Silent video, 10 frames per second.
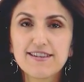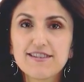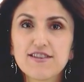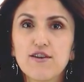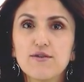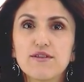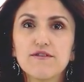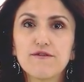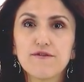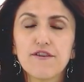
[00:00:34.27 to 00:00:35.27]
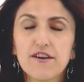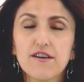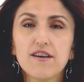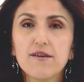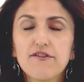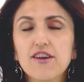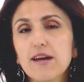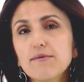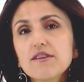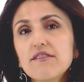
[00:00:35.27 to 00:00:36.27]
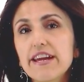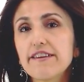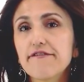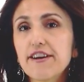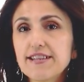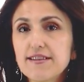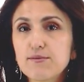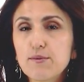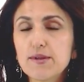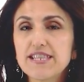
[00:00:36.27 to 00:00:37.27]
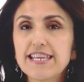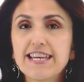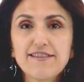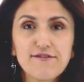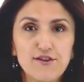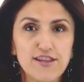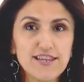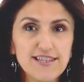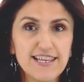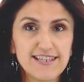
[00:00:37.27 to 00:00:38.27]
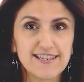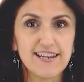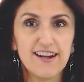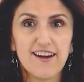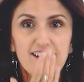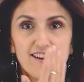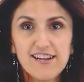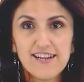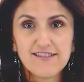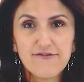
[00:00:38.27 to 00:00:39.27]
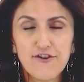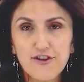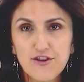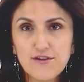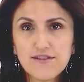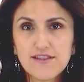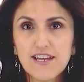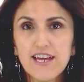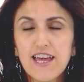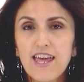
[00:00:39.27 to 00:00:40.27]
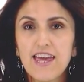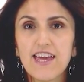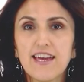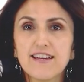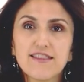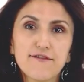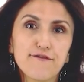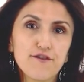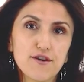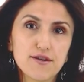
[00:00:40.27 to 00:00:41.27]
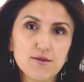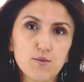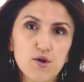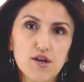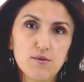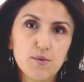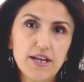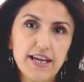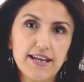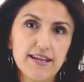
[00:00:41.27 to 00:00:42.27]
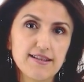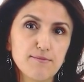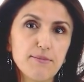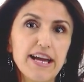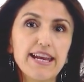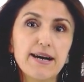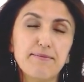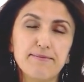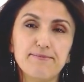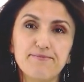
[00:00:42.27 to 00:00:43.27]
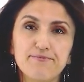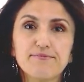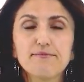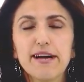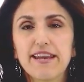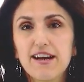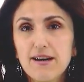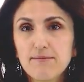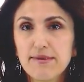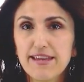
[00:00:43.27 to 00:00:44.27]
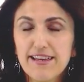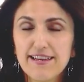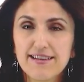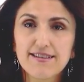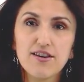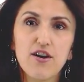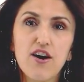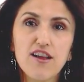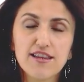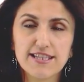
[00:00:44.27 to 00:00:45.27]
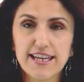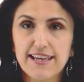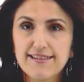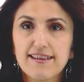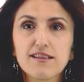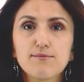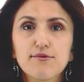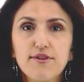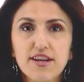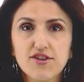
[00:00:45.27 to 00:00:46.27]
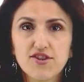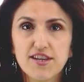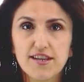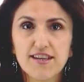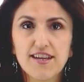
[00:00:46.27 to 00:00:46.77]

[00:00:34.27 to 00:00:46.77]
so the vocabulary and phrases we will need for this lesson are as follows. And the first word we need is bayram. Bayram is holiday, celebration.